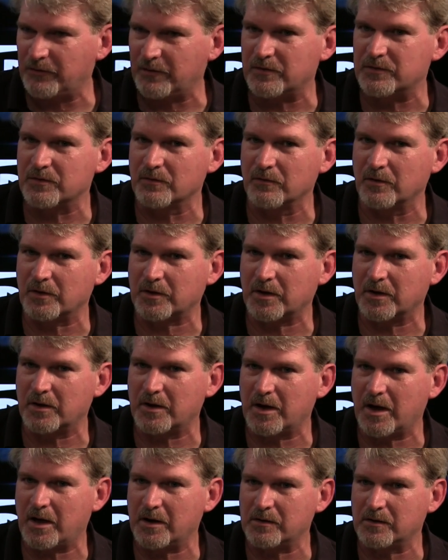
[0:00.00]
and you're looking
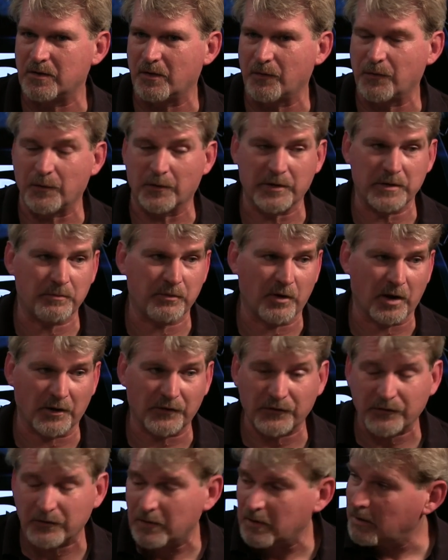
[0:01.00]
at you know 30
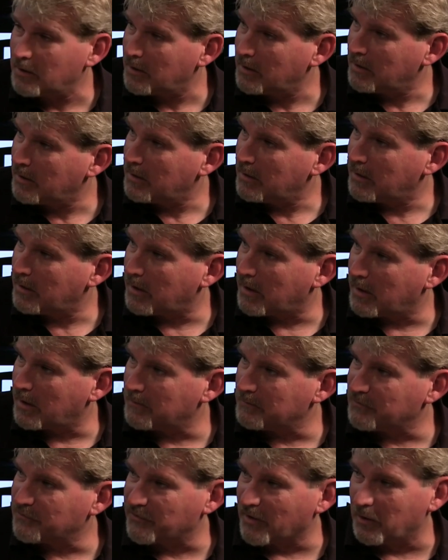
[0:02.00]
plus.
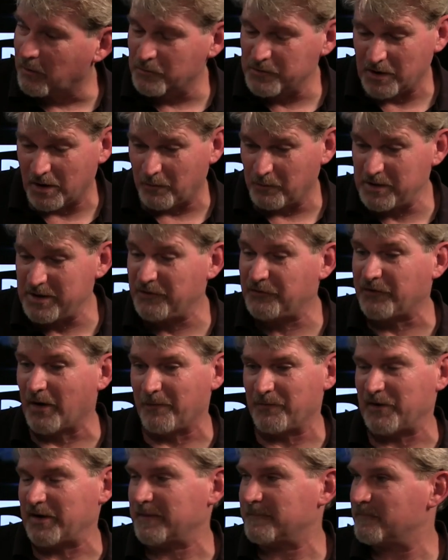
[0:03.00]
Um, so you know, we need
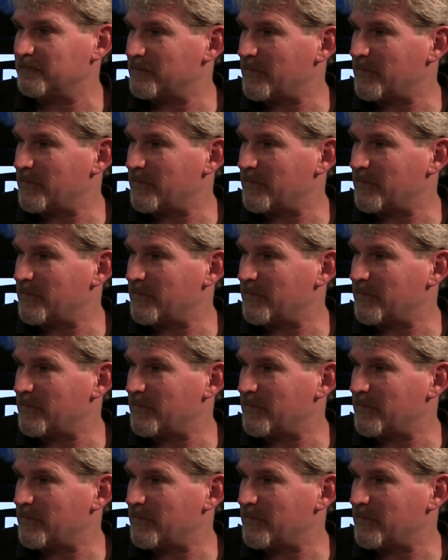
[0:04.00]
something.